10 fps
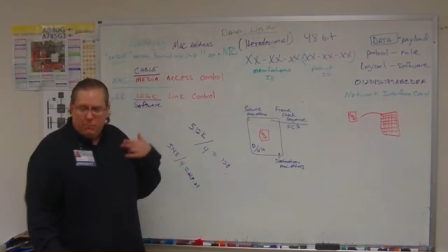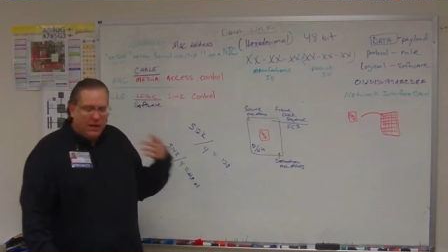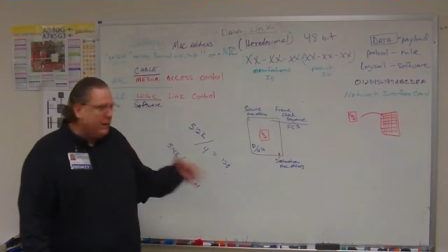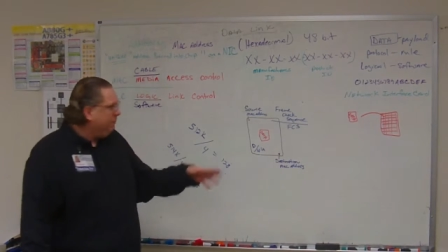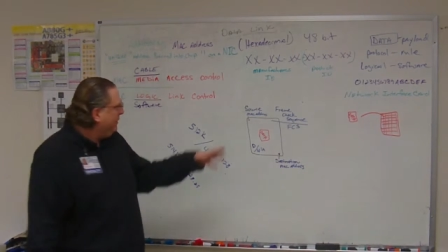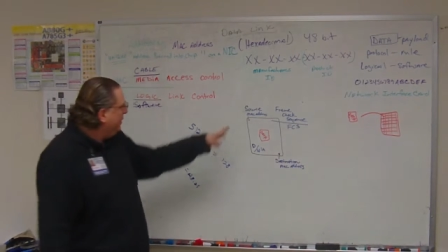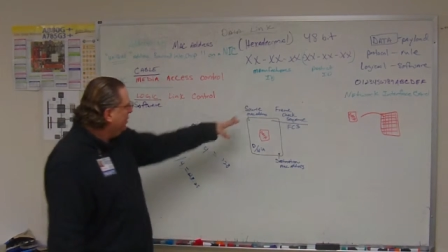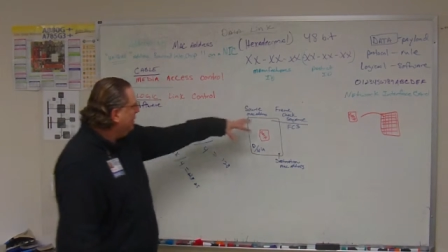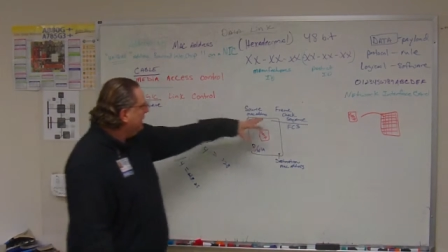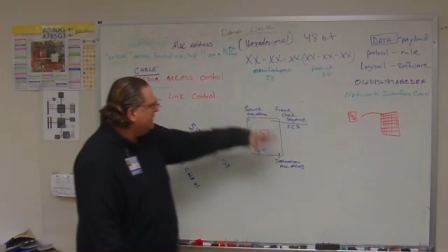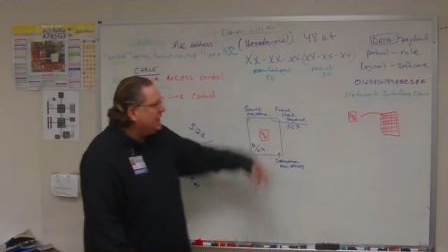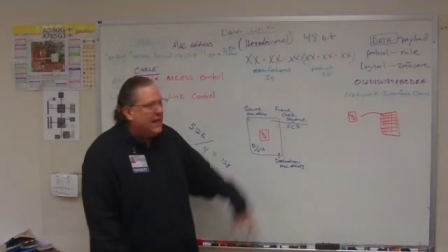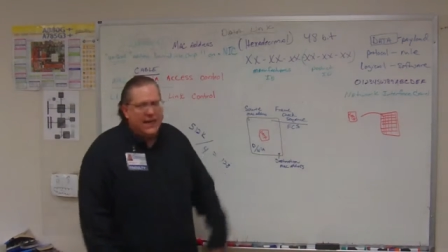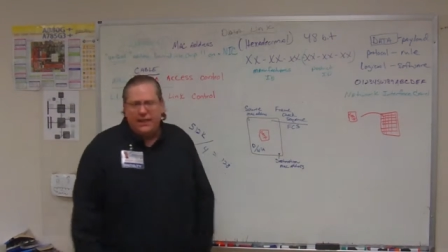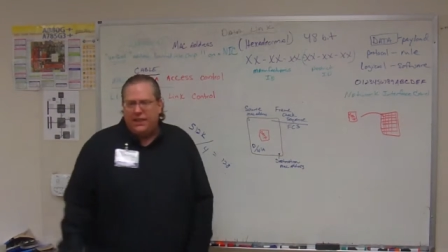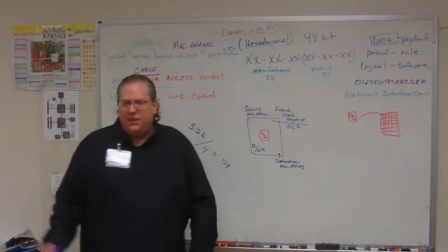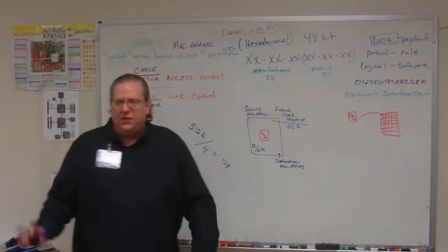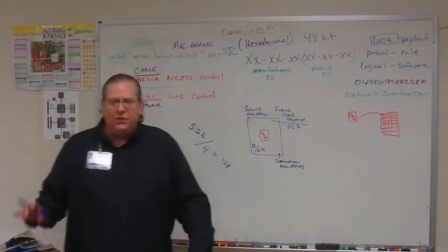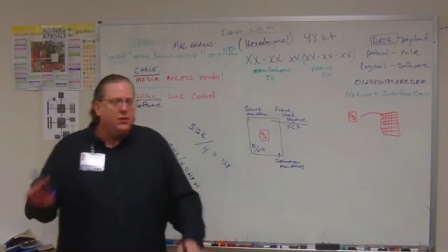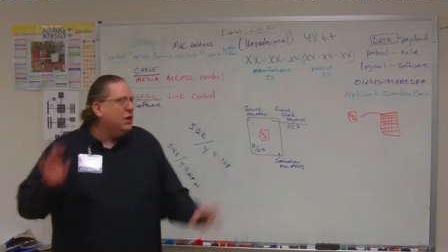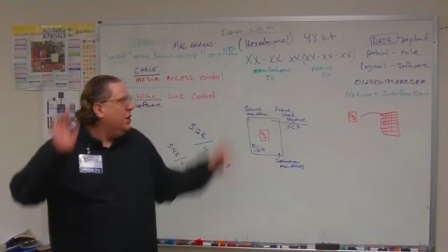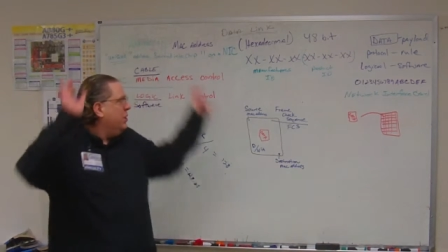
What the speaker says: my computer would then say I need to